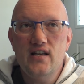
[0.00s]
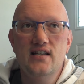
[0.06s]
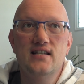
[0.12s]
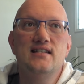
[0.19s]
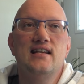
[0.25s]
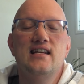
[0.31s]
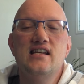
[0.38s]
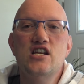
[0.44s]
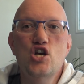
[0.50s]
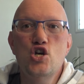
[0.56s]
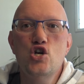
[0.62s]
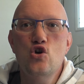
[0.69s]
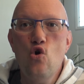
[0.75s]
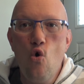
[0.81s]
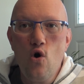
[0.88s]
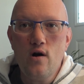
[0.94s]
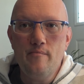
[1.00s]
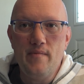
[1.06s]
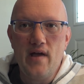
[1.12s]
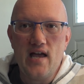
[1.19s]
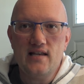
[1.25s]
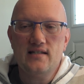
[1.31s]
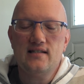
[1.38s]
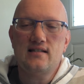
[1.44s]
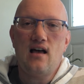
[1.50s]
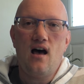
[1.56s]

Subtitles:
is enormous.